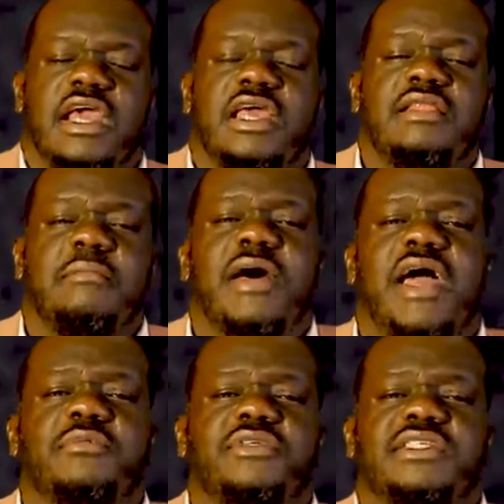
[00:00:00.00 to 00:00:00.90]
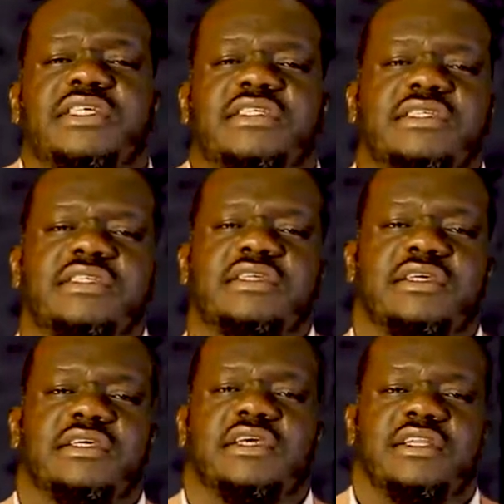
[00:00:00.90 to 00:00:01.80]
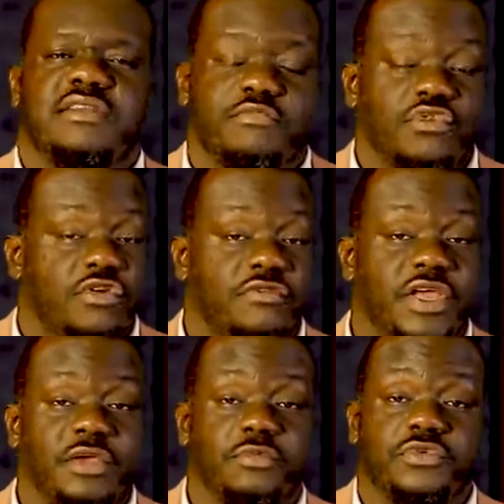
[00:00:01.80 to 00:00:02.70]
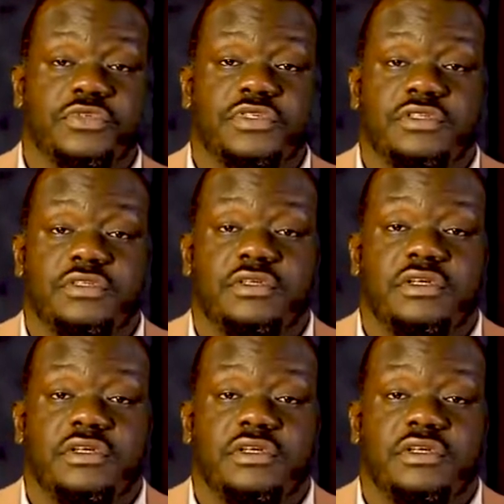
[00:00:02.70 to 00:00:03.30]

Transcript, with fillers: And the Bible says in the book of Hebrews,